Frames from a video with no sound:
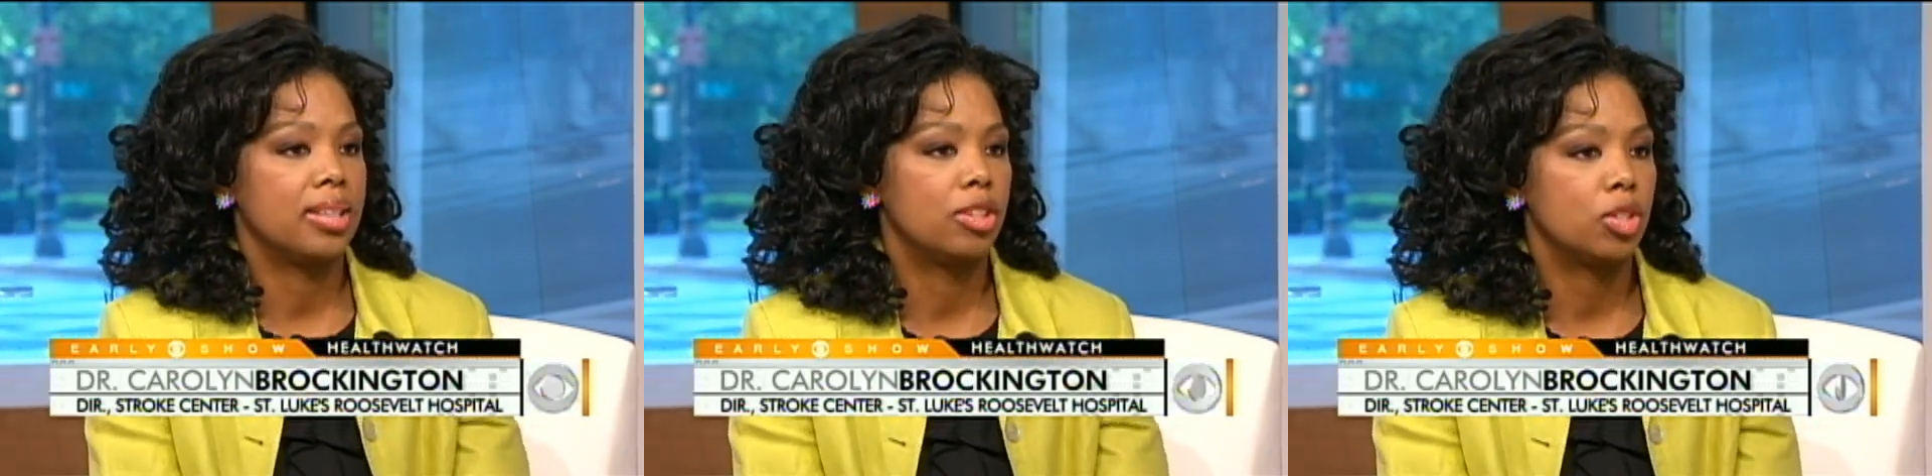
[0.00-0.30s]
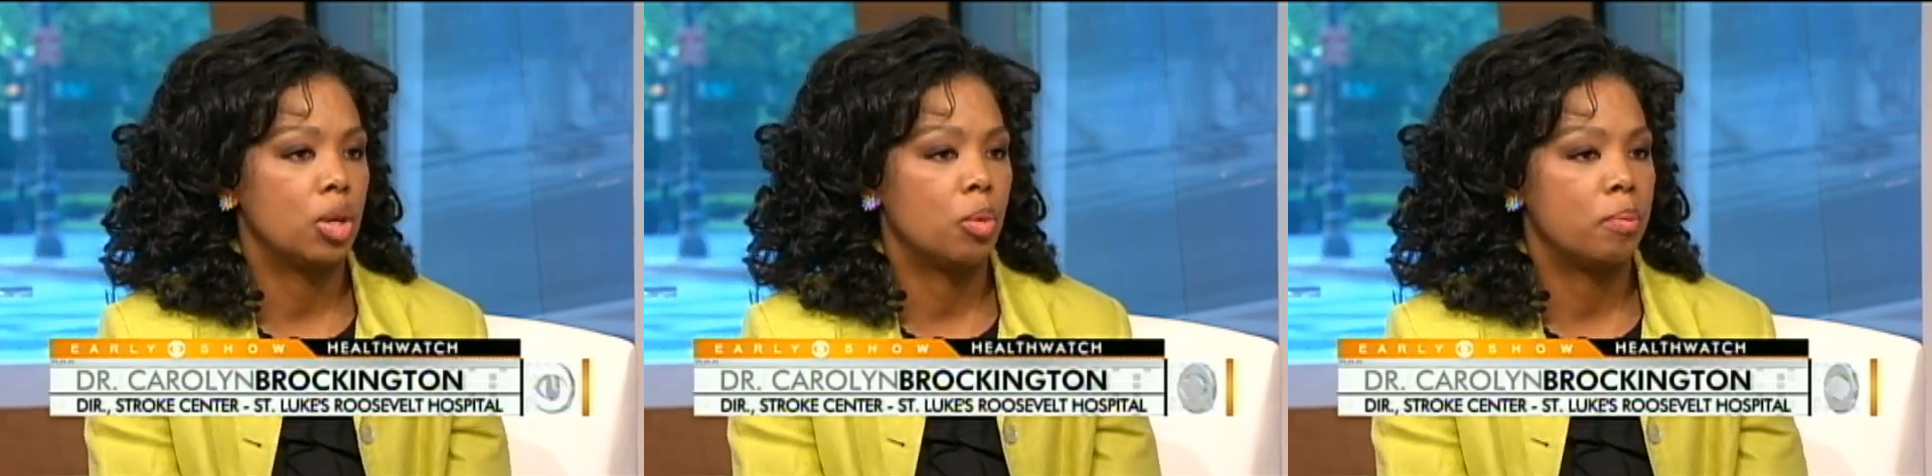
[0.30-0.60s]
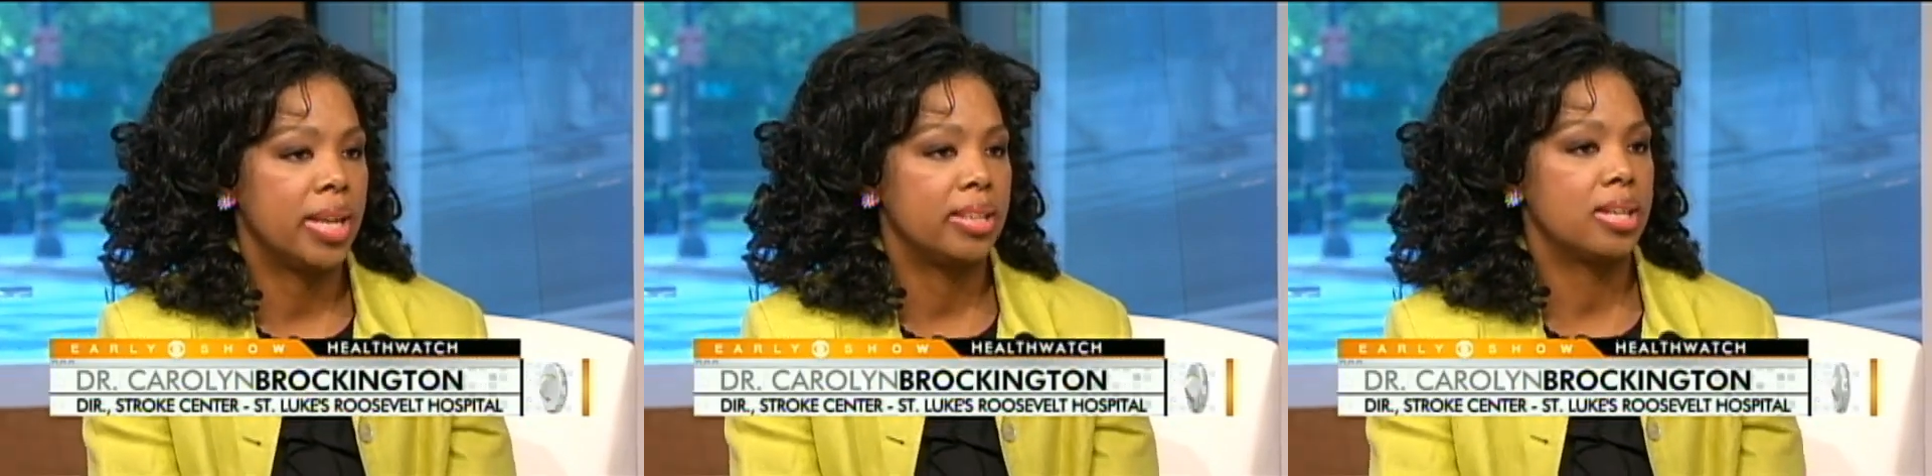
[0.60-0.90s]
And so
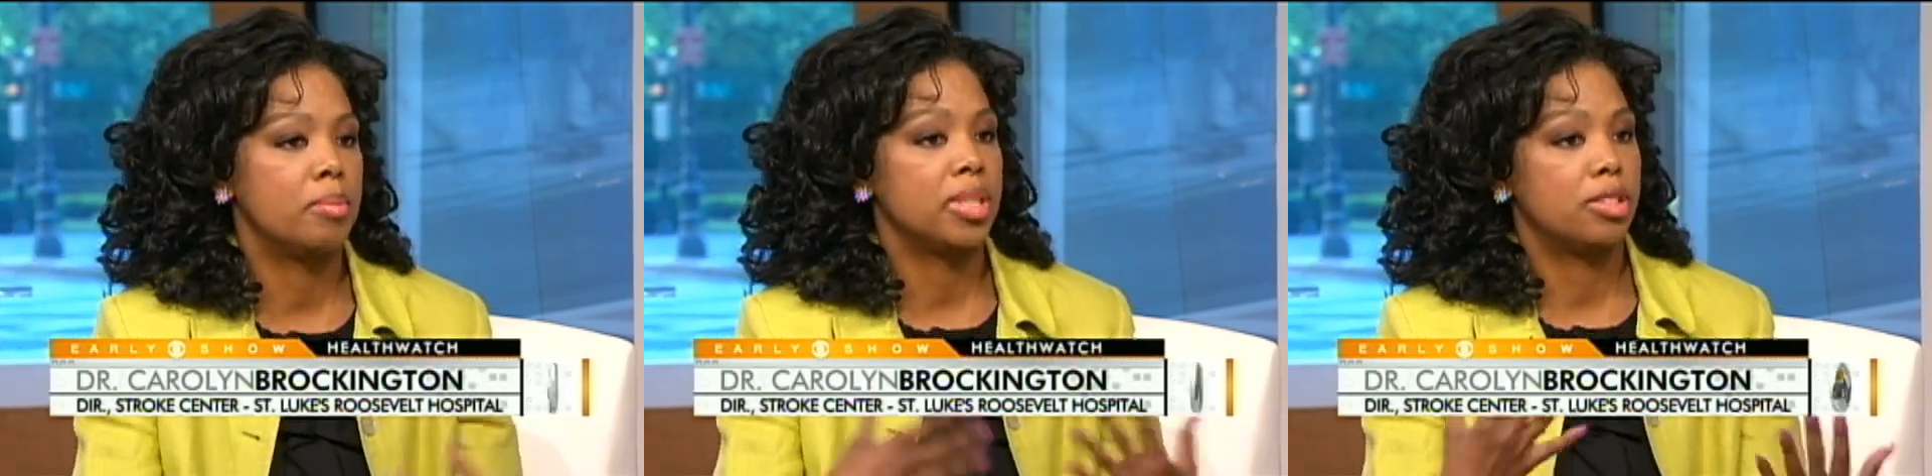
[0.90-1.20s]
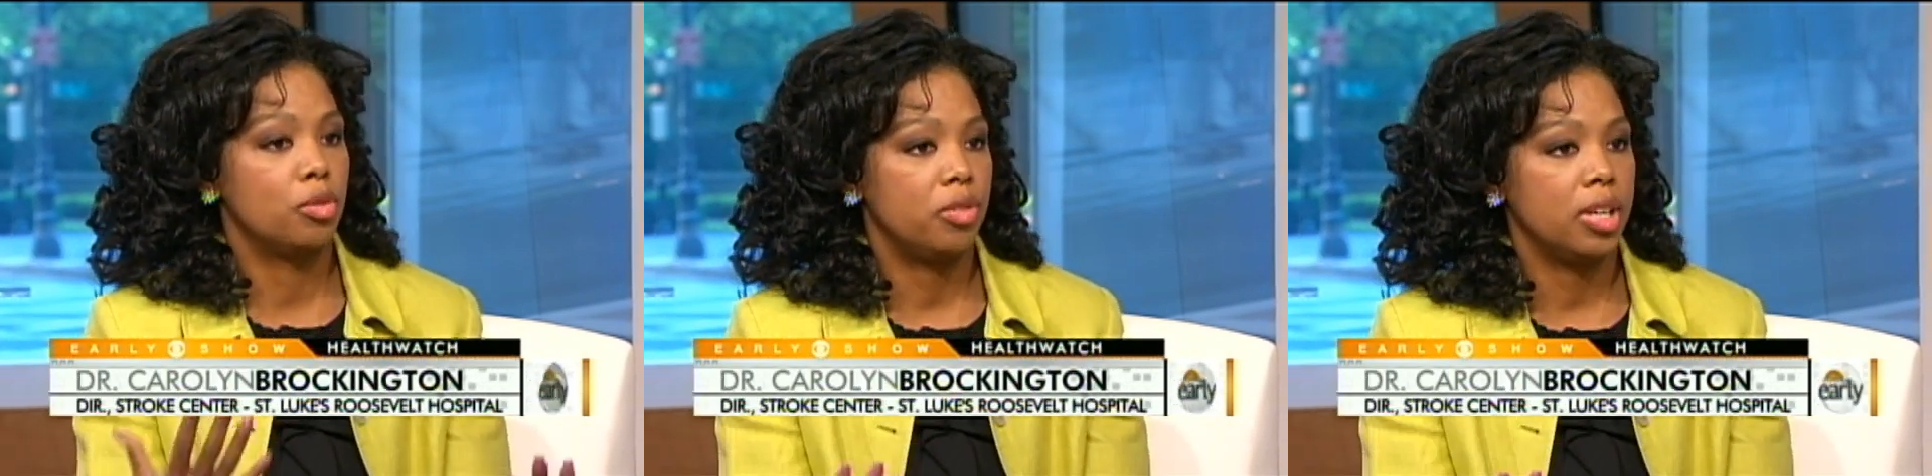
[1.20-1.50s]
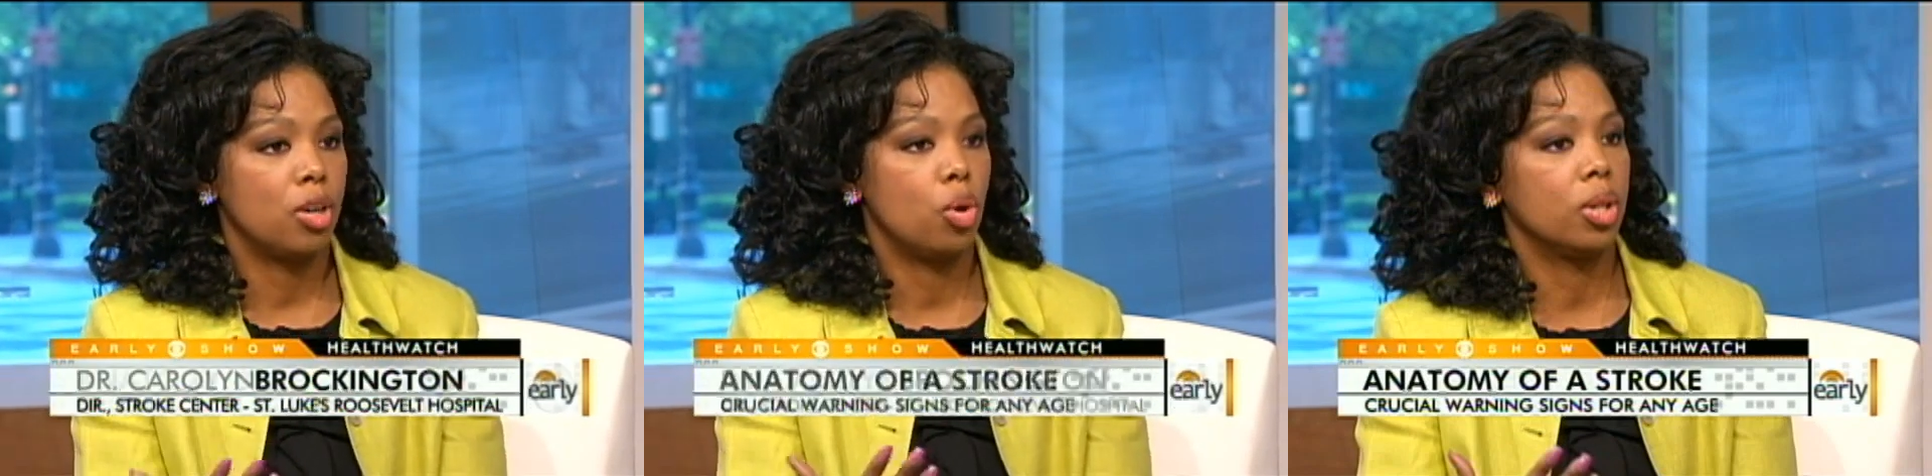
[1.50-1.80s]
many times it's
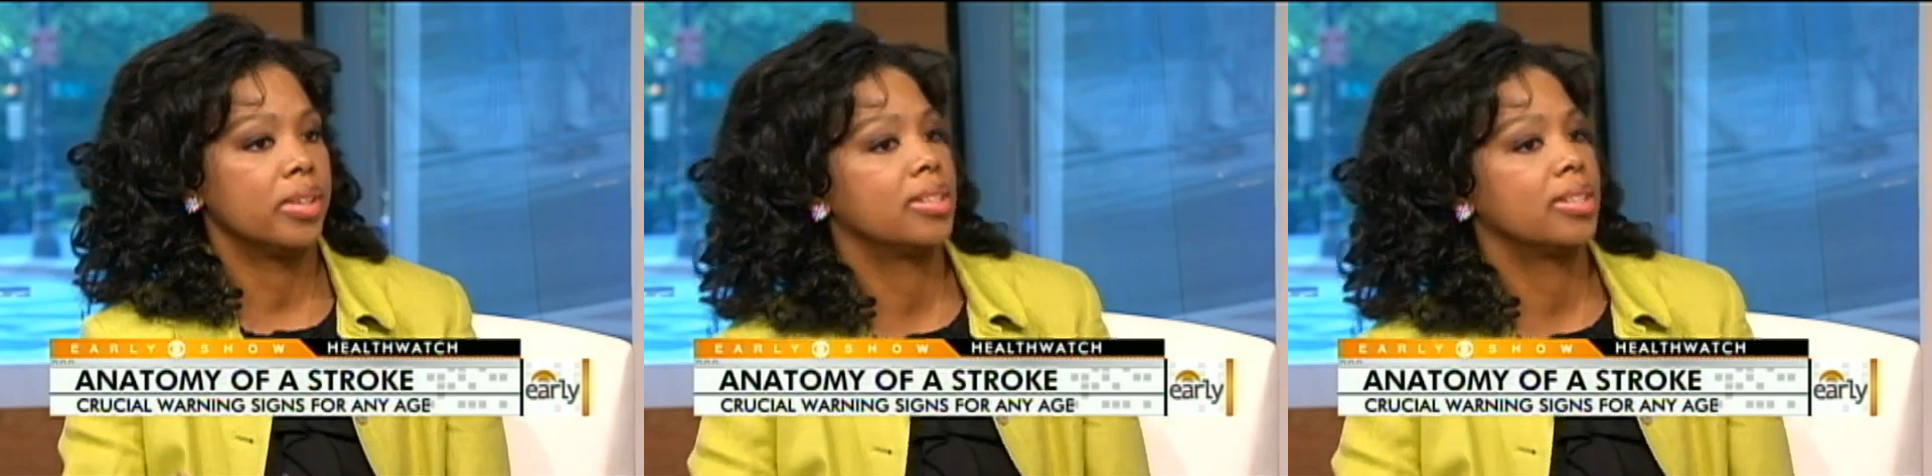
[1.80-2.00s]
severe. All of a